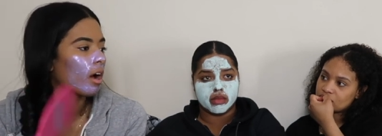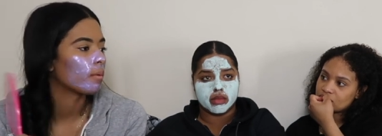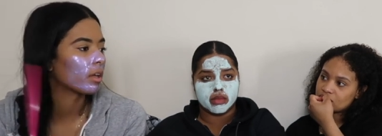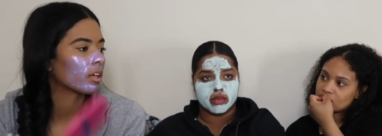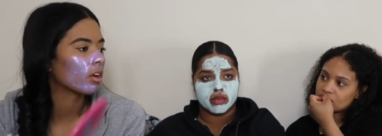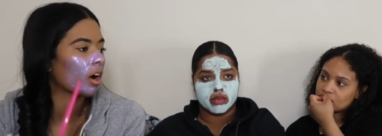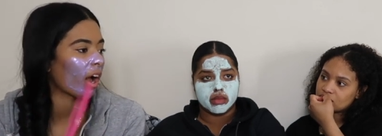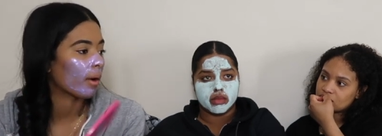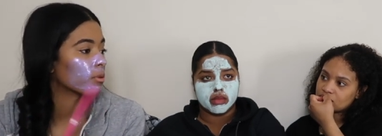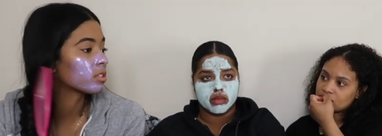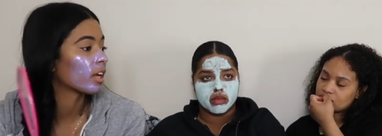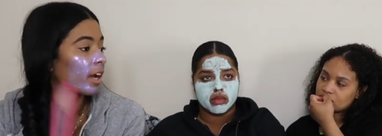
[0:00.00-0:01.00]
Speaker 1: I'm like, yo,
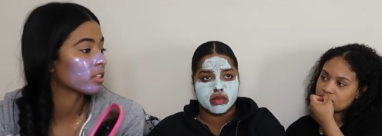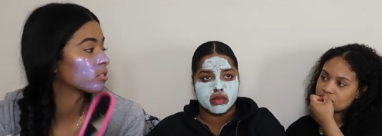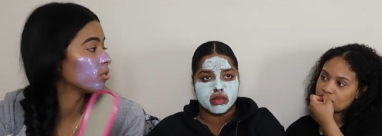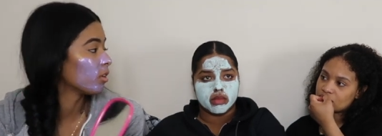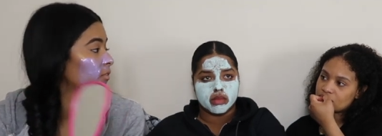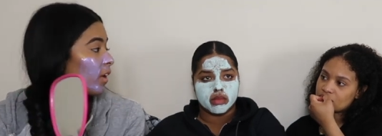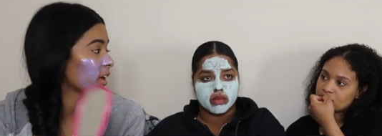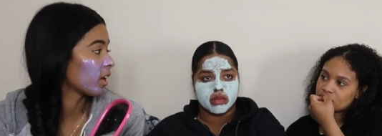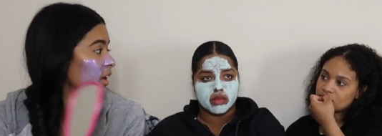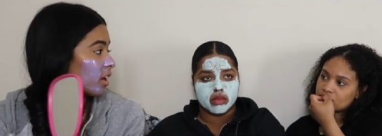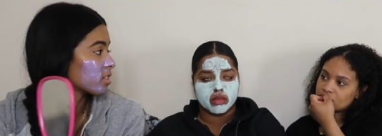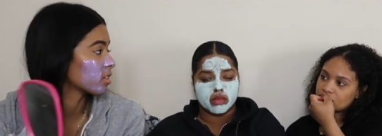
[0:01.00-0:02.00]
I will text you if I
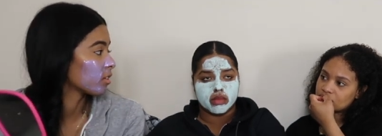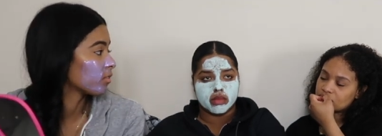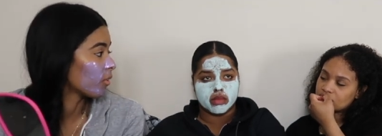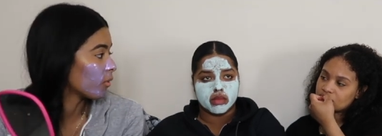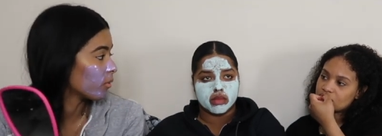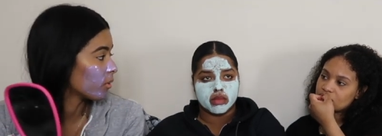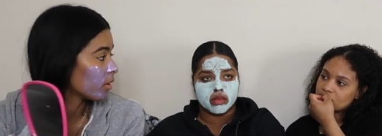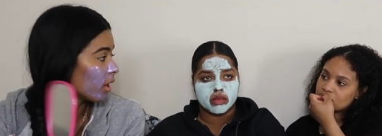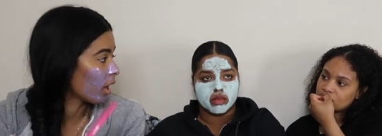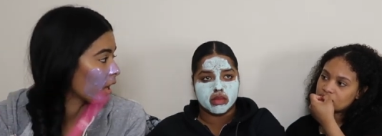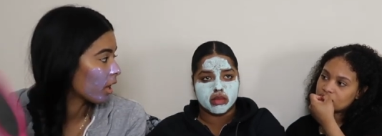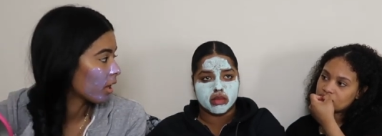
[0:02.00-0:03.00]
can't answer the phone.
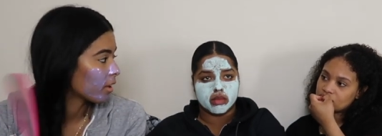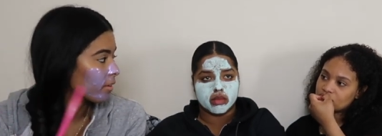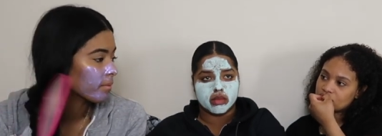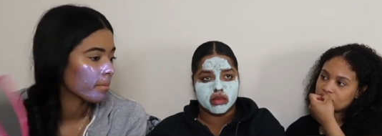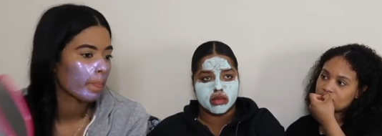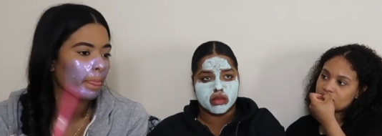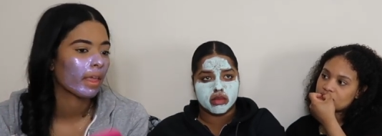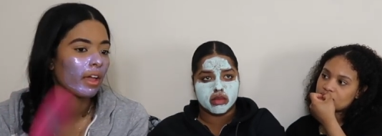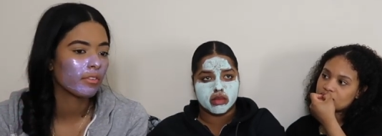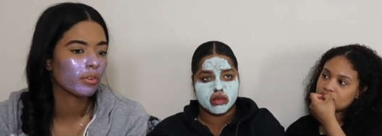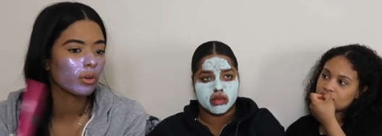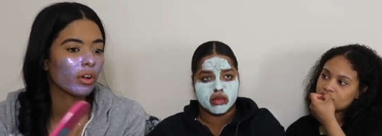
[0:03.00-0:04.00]
Like, mm-hmm.
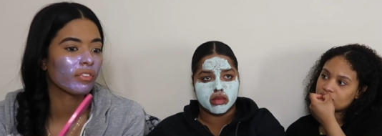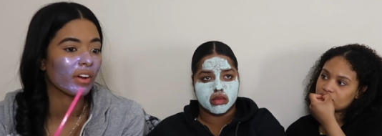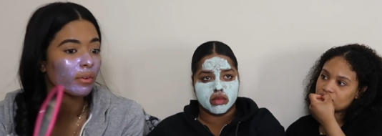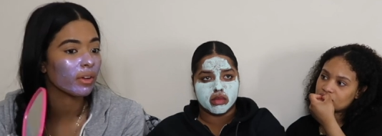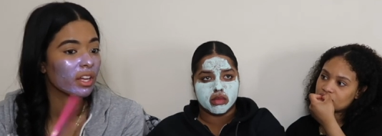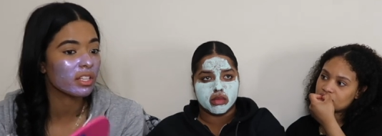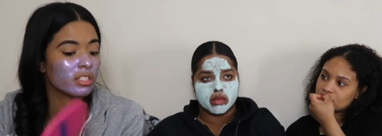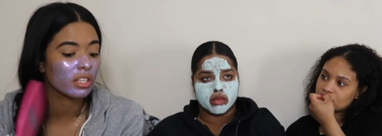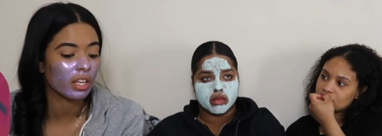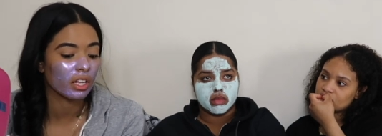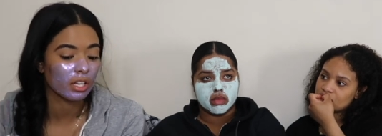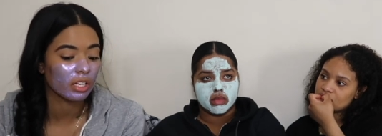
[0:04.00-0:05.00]
if you if I don't answer,
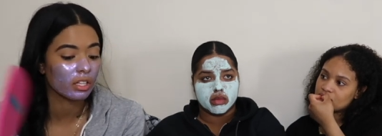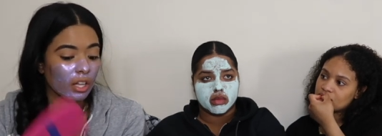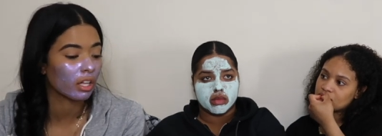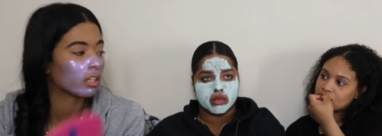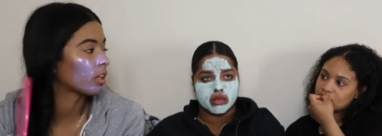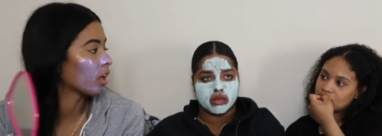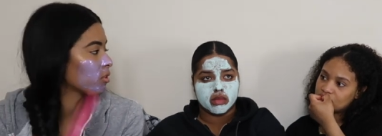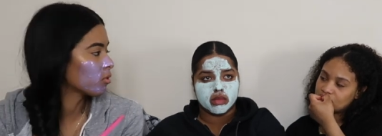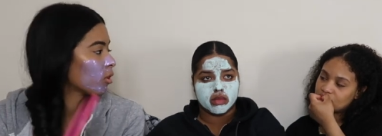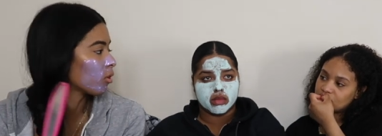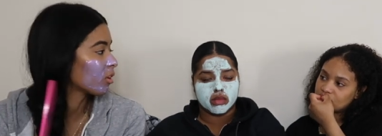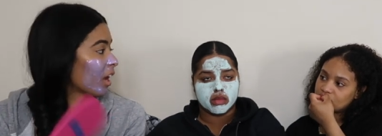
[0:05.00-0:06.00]
then then then you
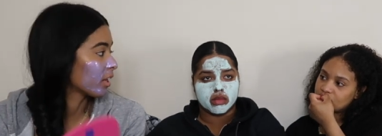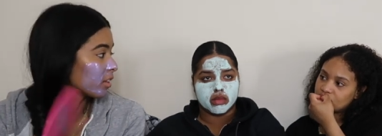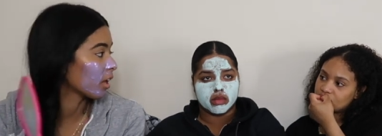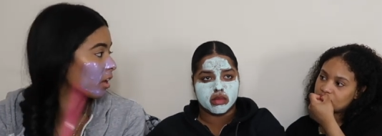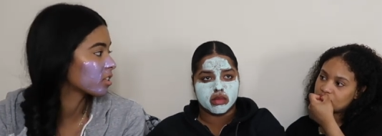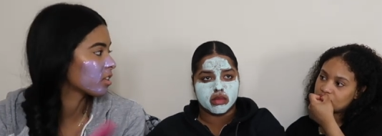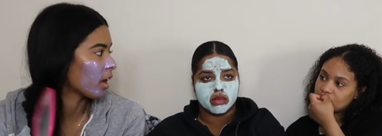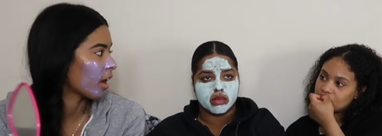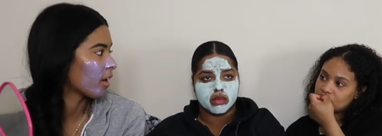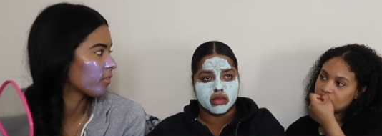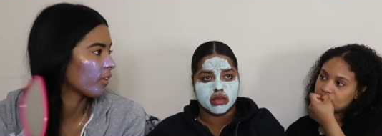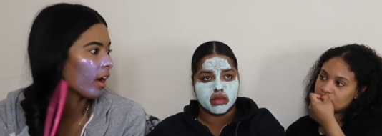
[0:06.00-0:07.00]
know, get thing. Cause
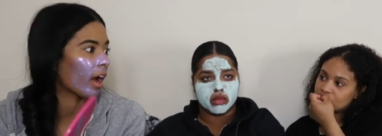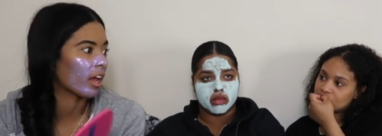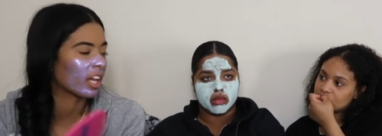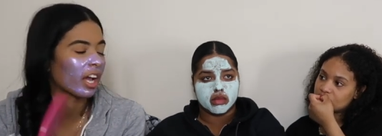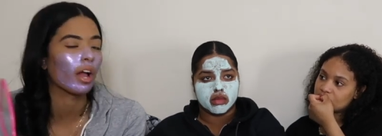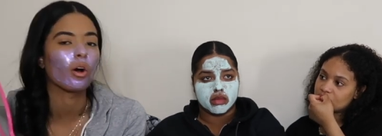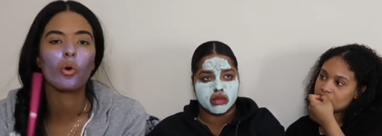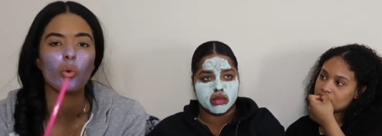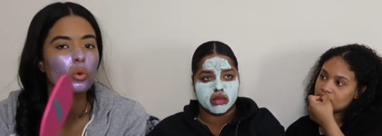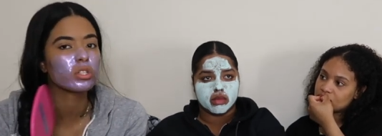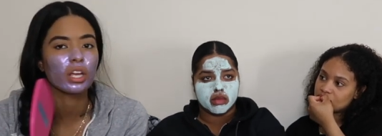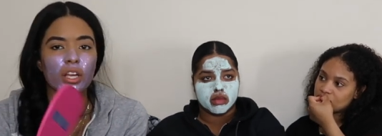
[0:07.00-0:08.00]
if like I
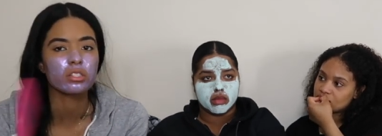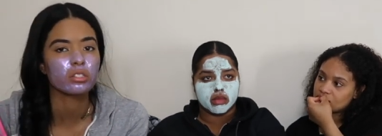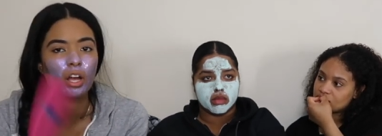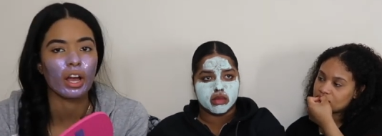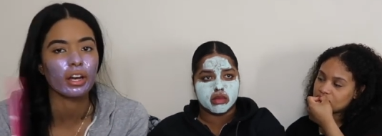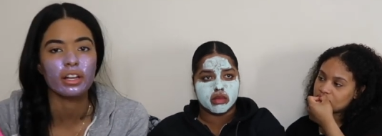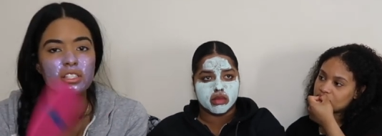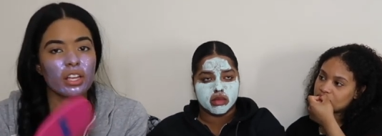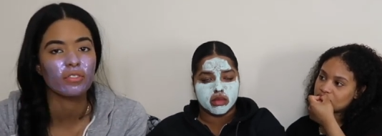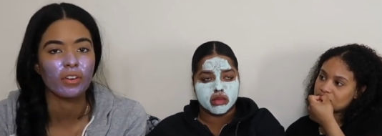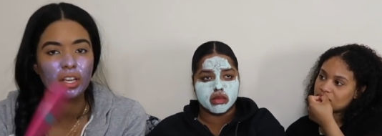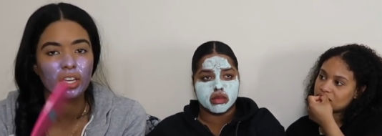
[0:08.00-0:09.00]
always answer. I
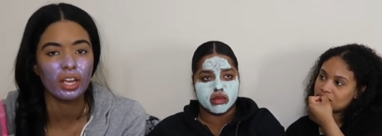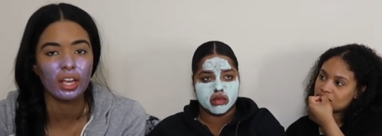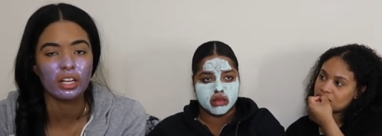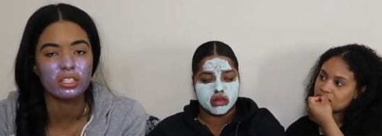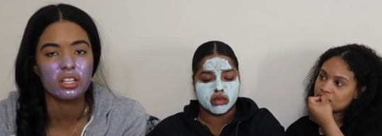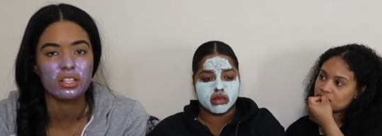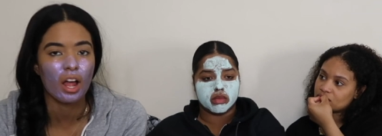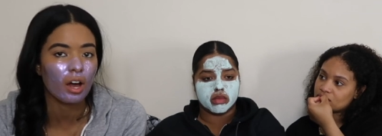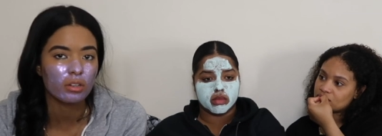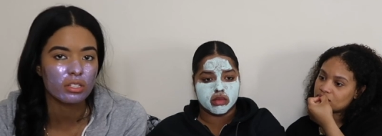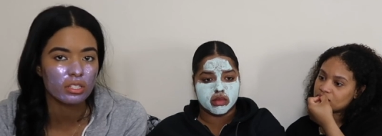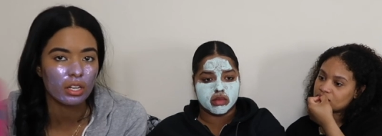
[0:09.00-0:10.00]
gotta if I can, cause it's
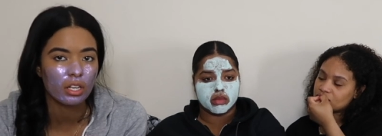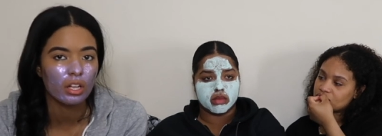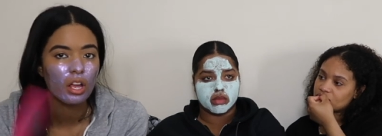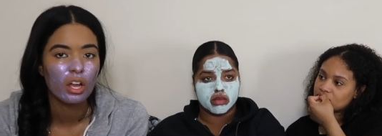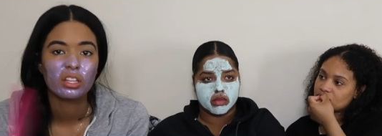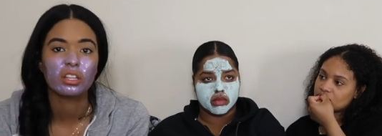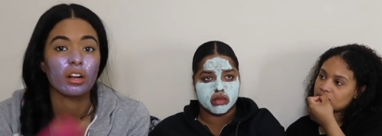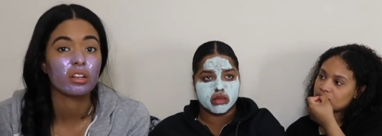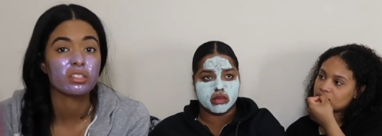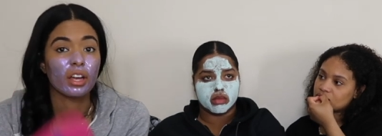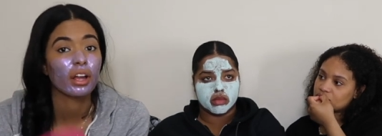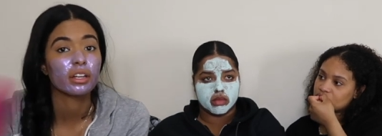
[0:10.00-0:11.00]
loud A sign that
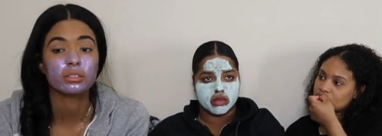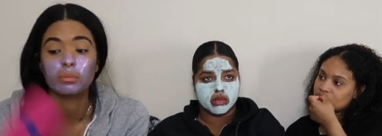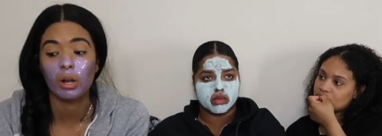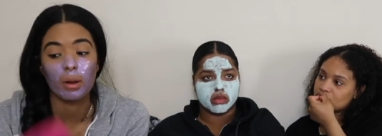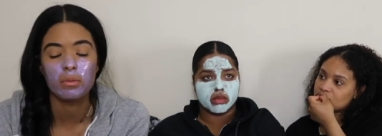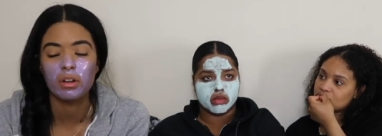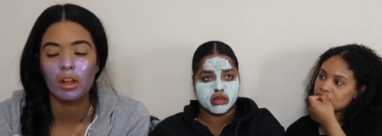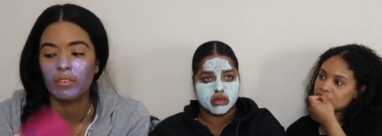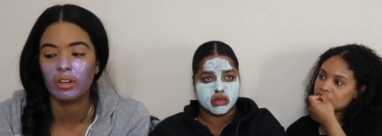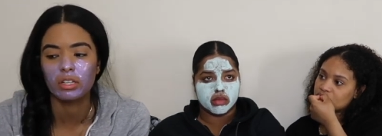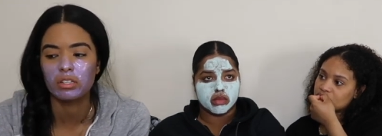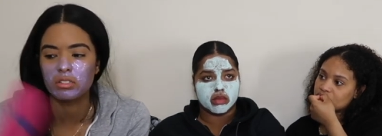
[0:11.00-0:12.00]
I'll text. But I'm
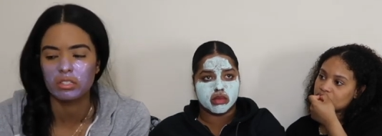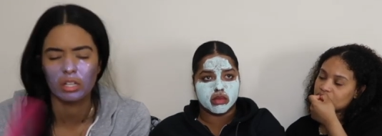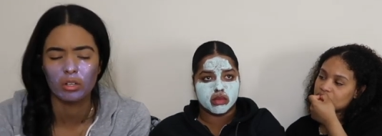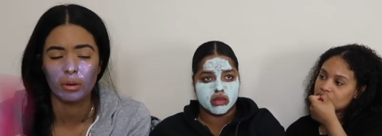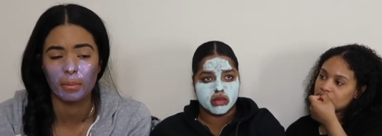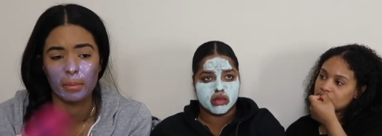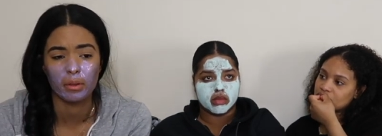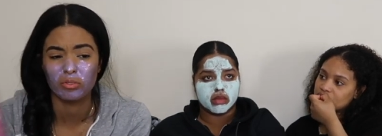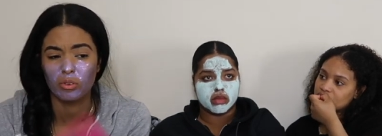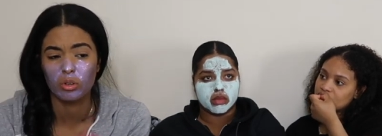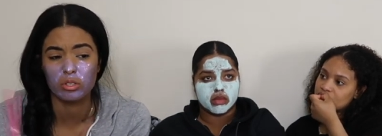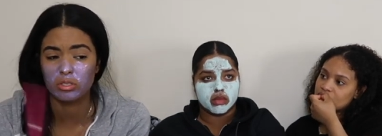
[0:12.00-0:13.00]
never gonna just ignore my mom's
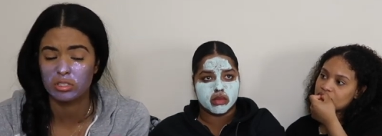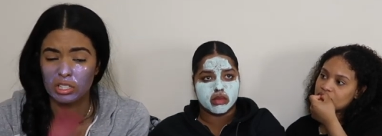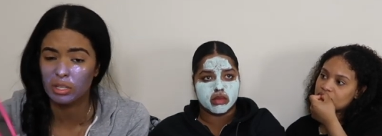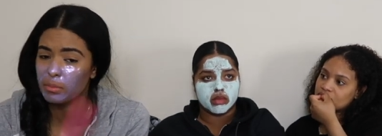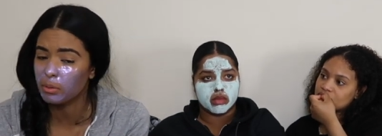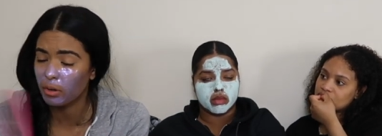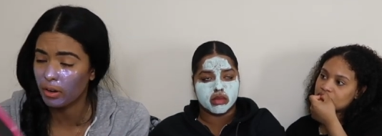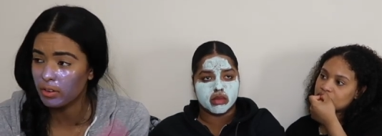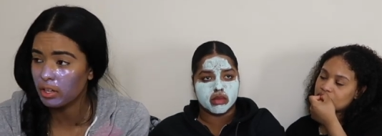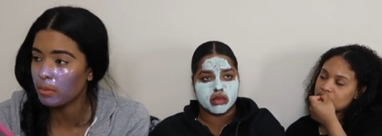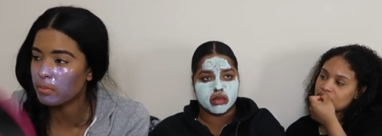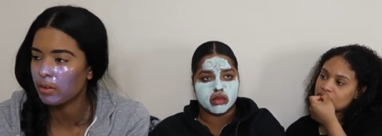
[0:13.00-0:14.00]
phone call. So she could be
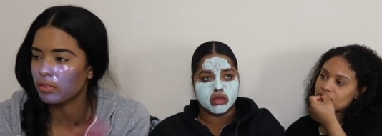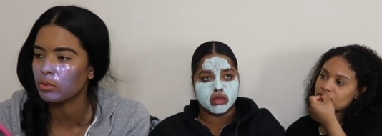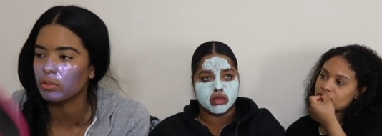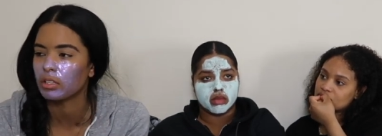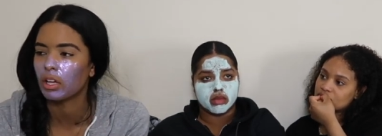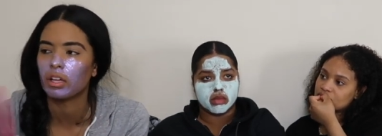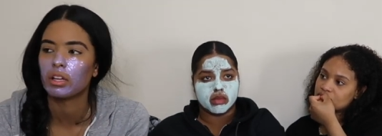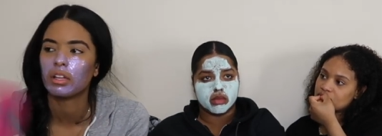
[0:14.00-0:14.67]
worried. I'm never doing that.